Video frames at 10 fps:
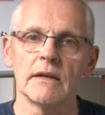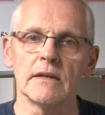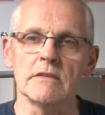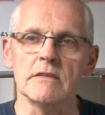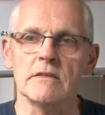
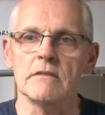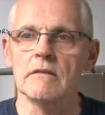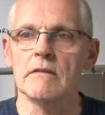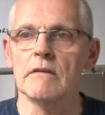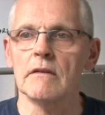is
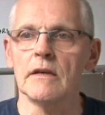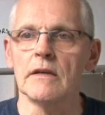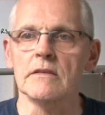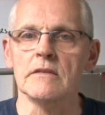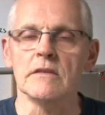
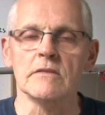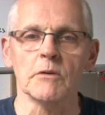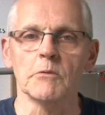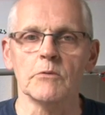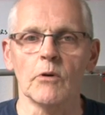it's
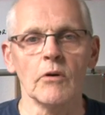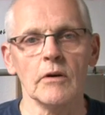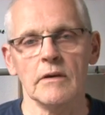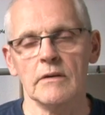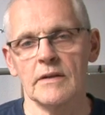all
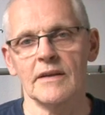wrong.